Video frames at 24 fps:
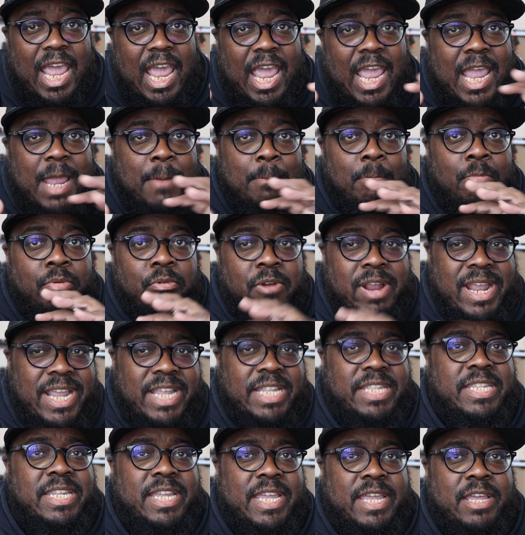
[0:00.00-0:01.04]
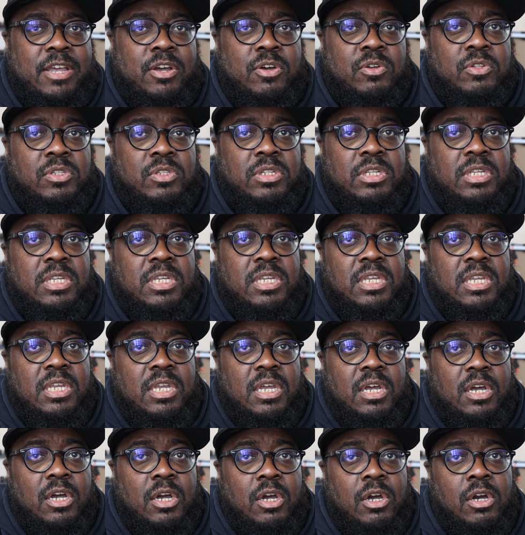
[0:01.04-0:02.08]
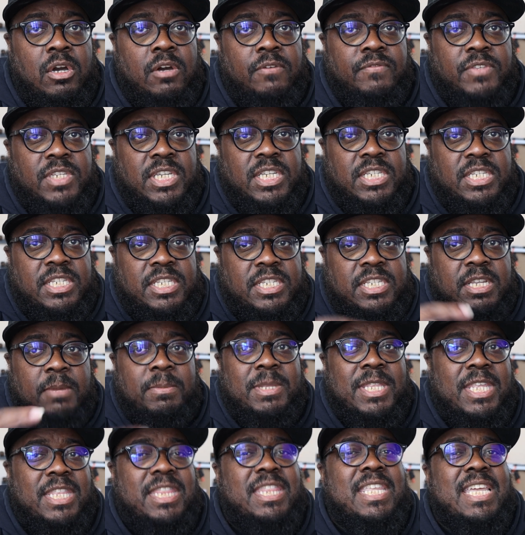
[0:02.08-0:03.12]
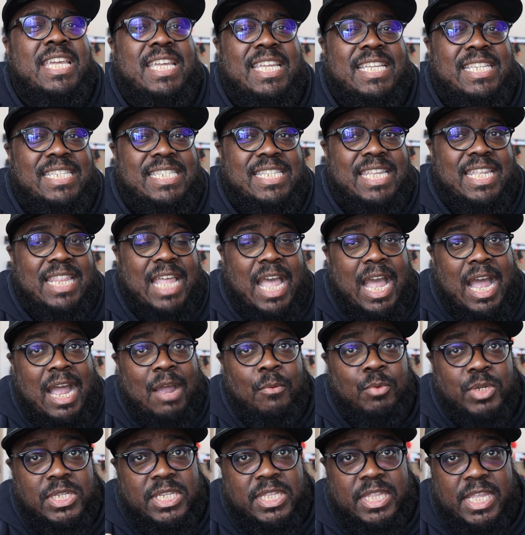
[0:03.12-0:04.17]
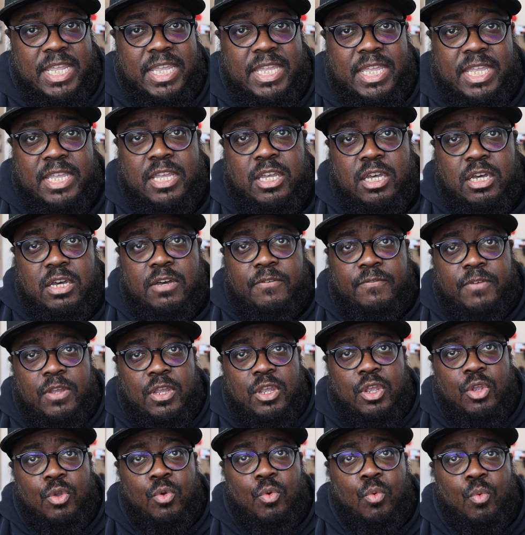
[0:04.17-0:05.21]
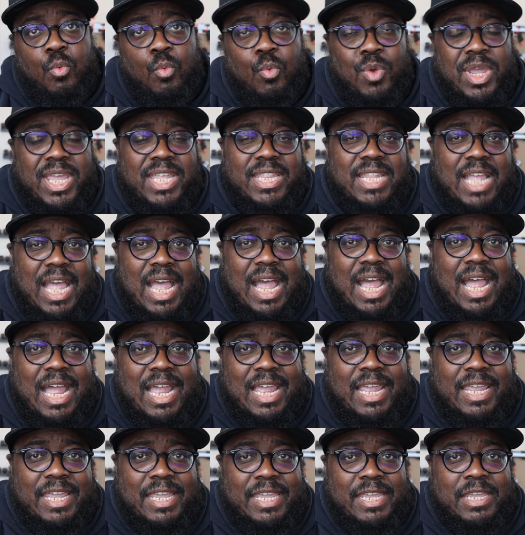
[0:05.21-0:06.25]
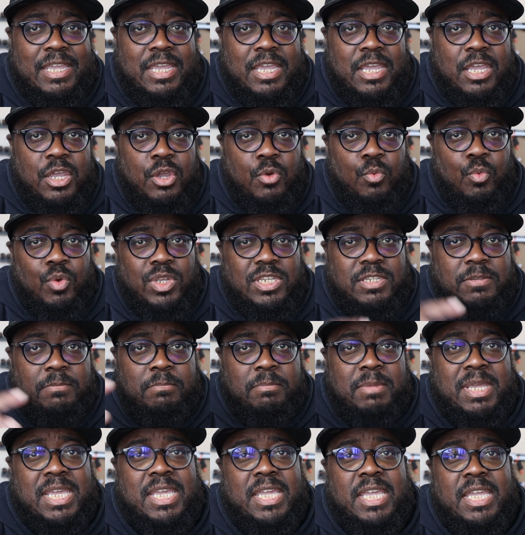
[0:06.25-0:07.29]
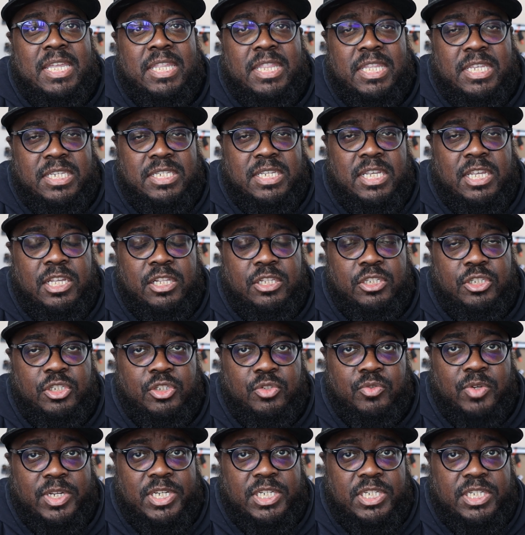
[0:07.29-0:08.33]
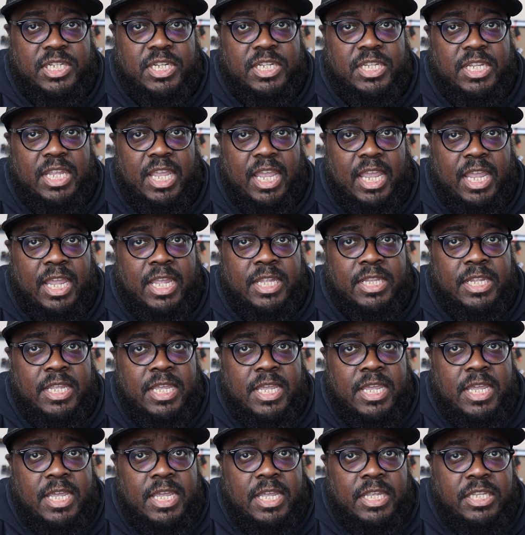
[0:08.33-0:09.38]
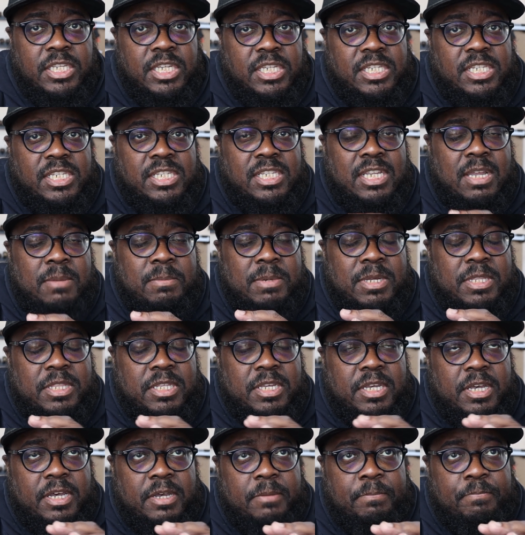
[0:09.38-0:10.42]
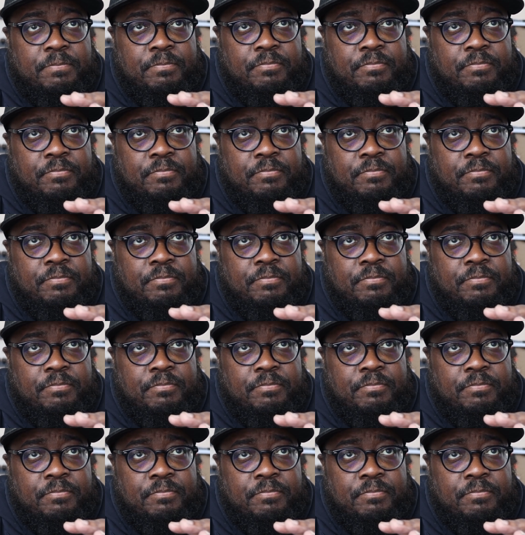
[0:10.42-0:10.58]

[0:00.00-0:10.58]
a breakdown of just some of the things that I was thinking of when I was making this illustration, and just some of the